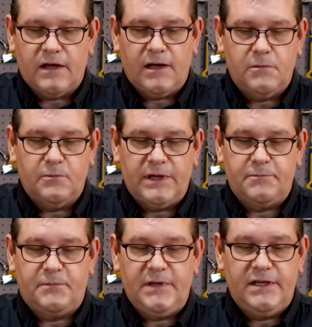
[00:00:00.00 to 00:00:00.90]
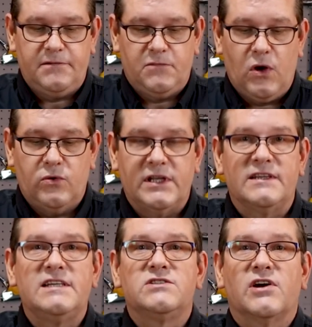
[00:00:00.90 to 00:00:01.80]
Um, but be known
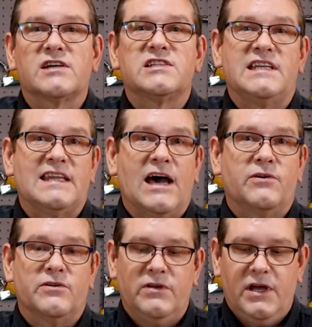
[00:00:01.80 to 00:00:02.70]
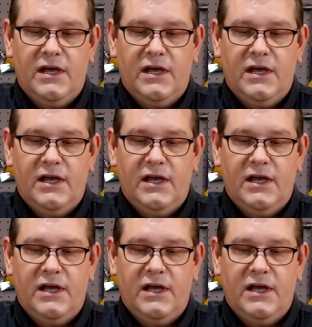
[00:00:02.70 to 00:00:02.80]
that these are actually louder.